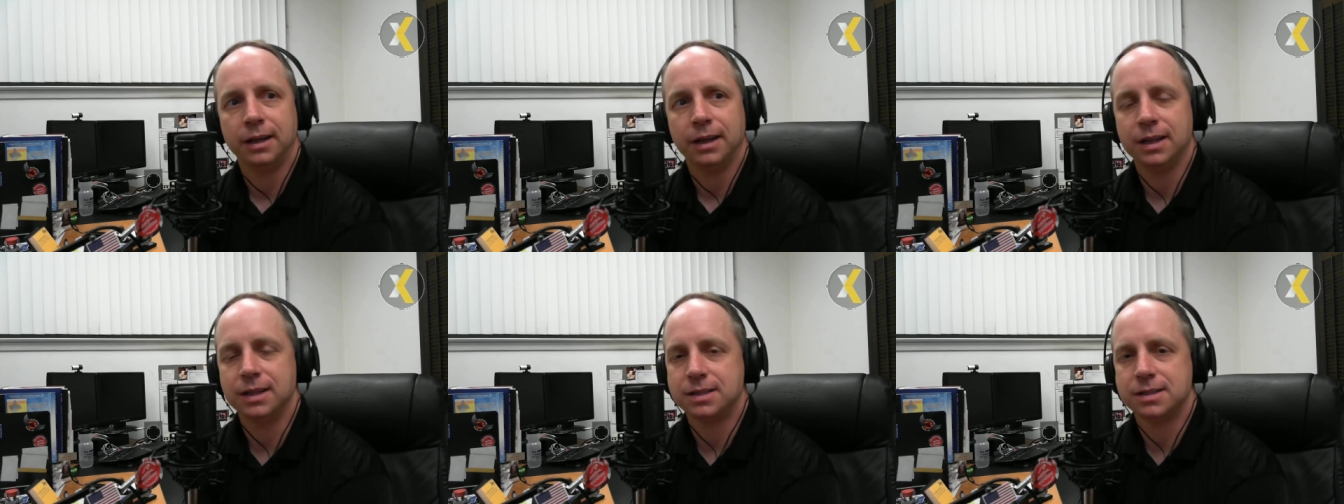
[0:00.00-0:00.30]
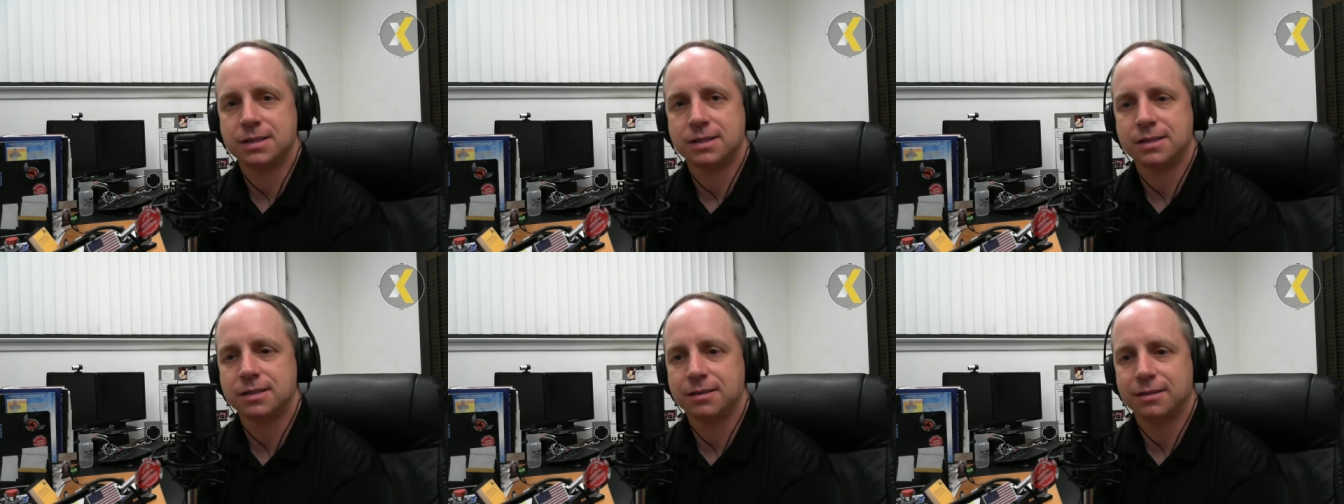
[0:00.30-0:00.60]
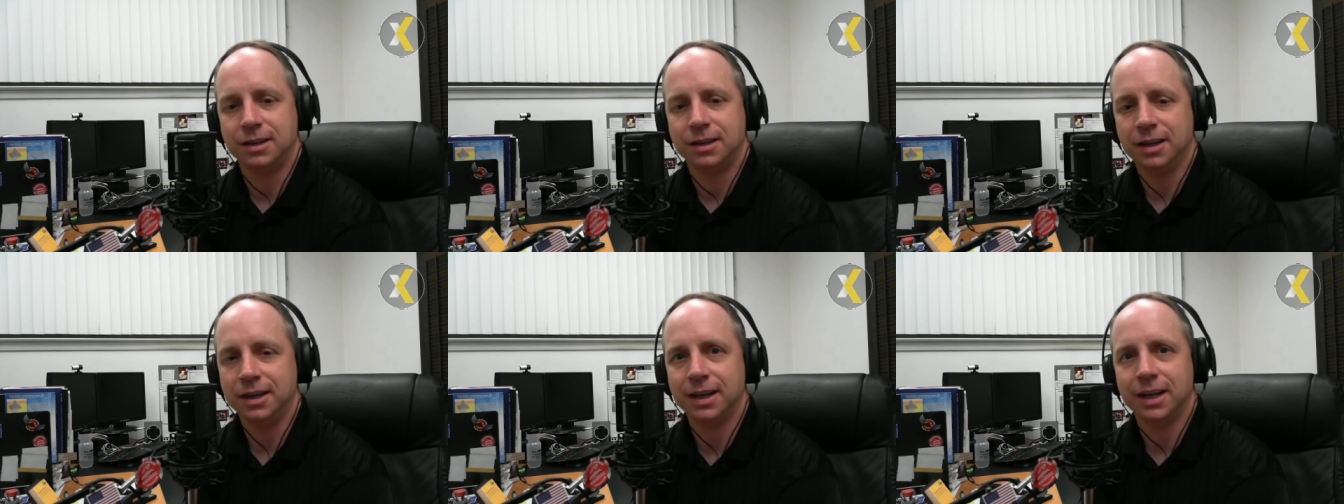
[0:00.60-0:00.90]
it's
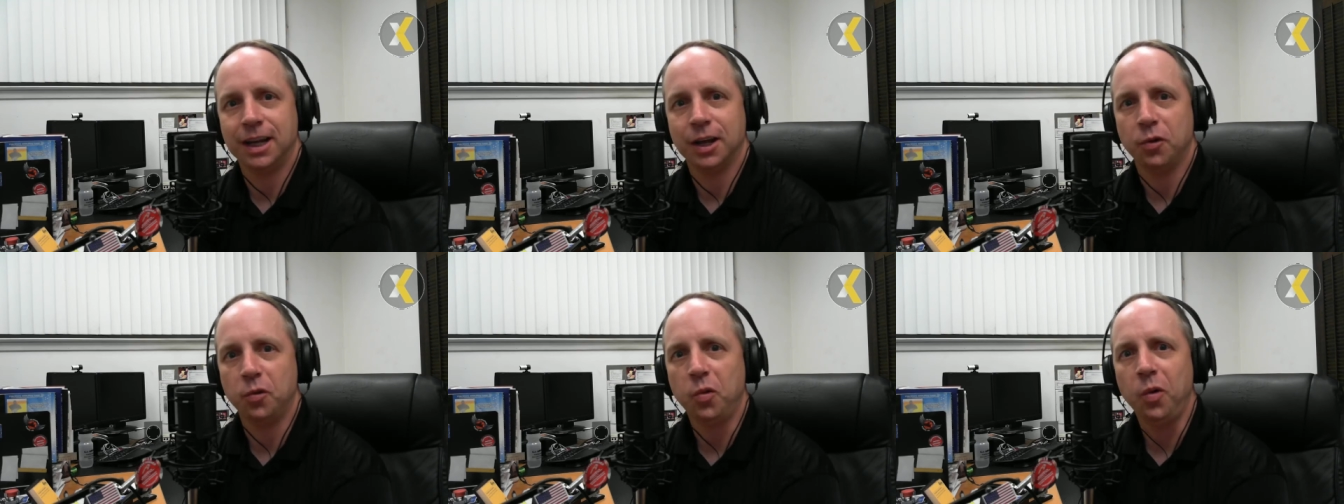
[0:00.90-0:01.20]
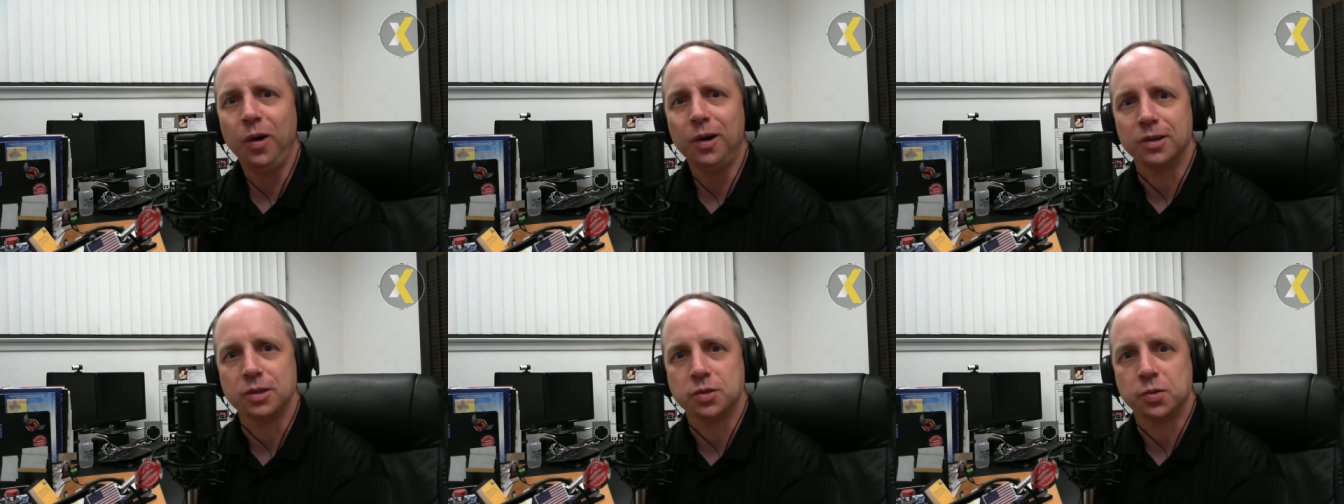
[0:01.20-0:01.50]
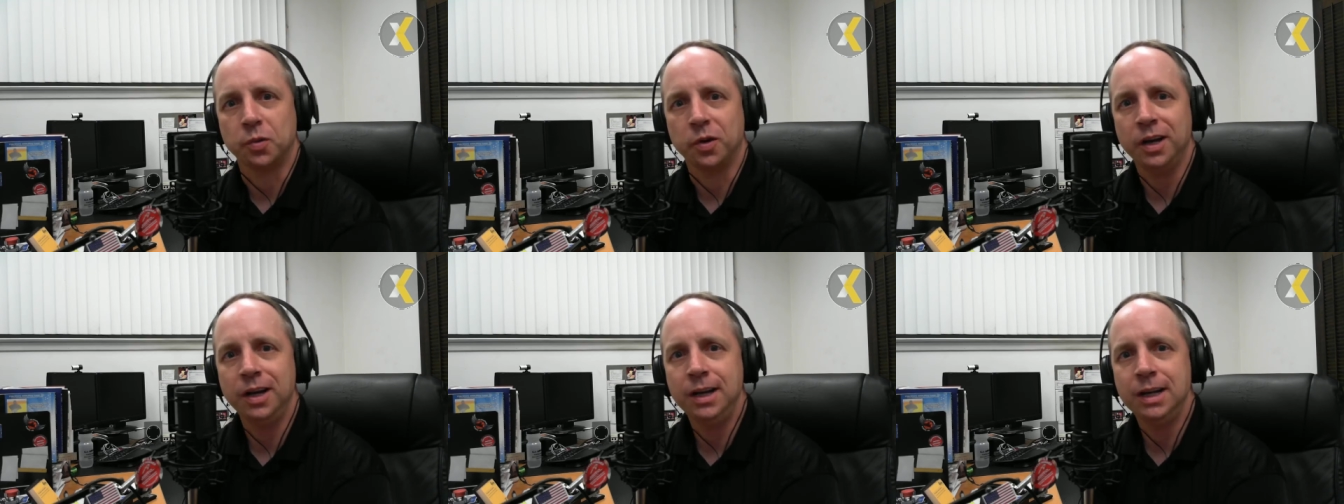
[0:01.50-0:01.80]
going to get worse,
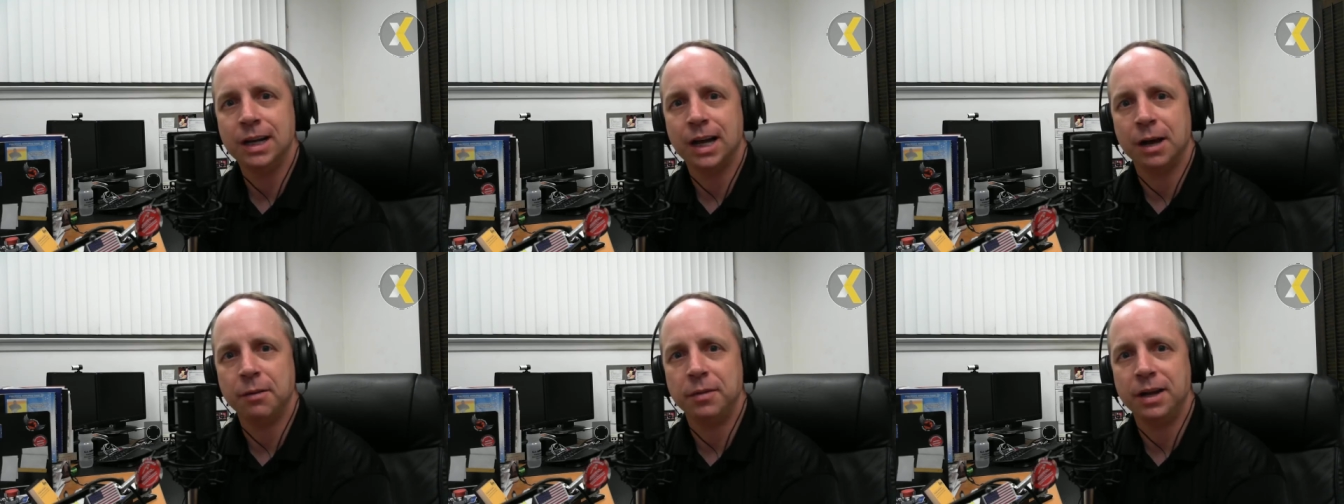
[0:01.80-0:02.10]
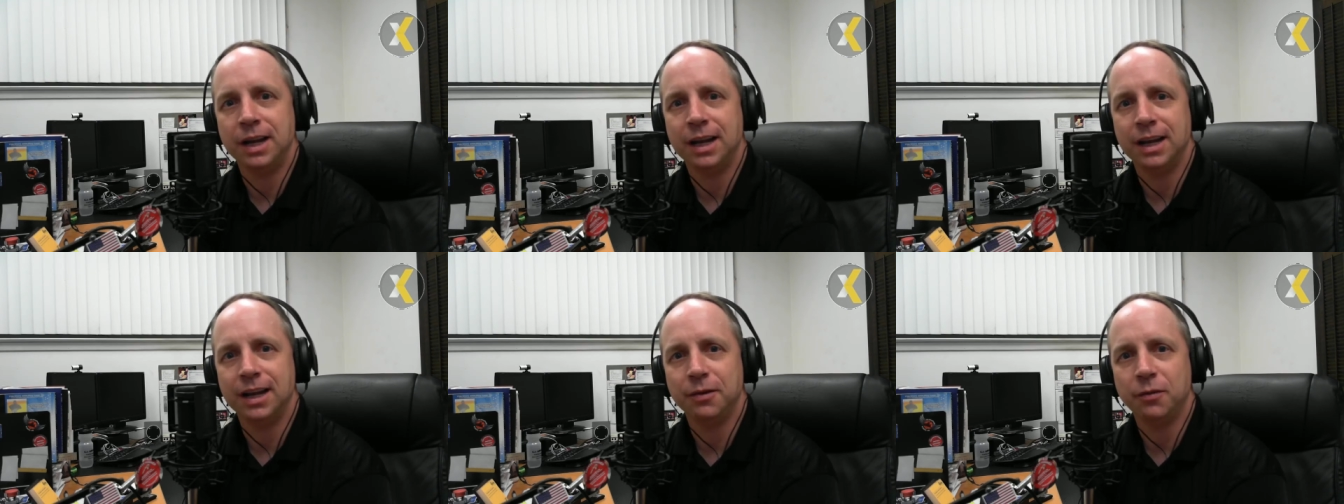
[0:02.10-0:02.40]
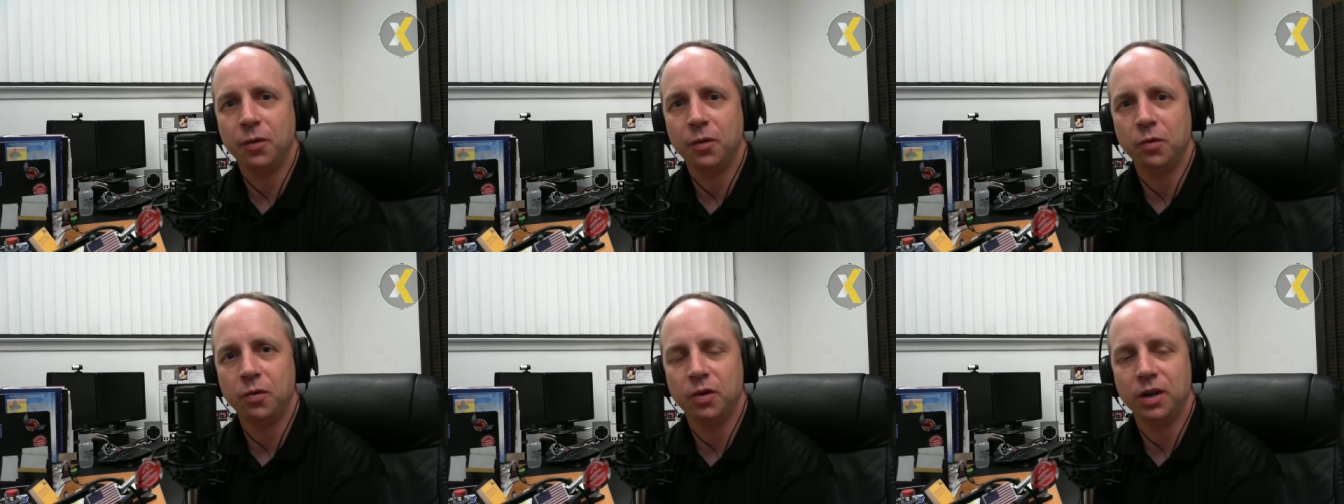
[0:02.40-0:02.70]
right? I mean,
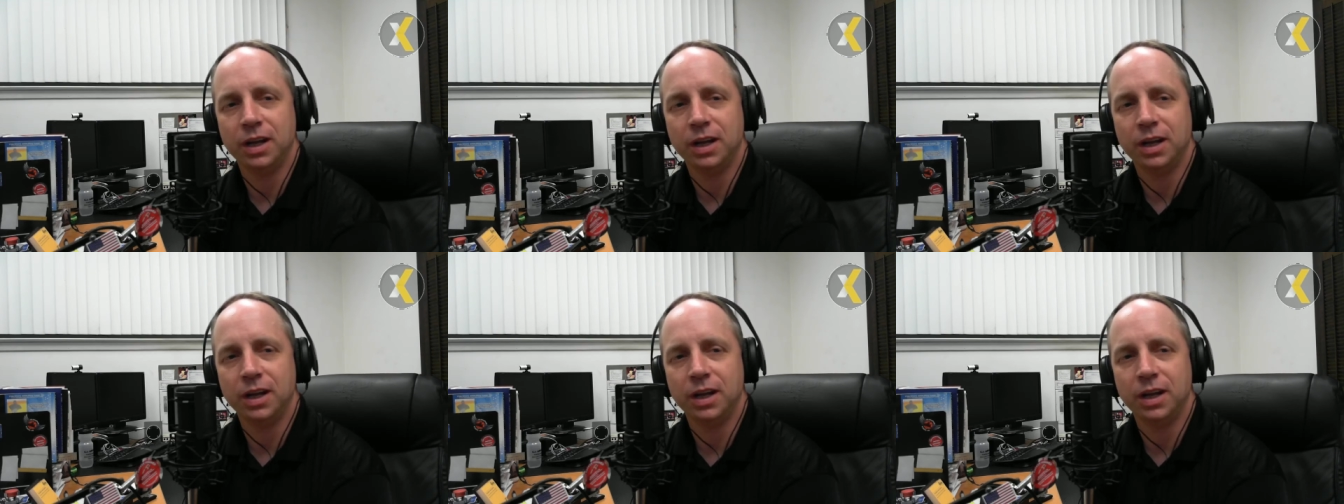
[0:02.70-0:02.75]
well,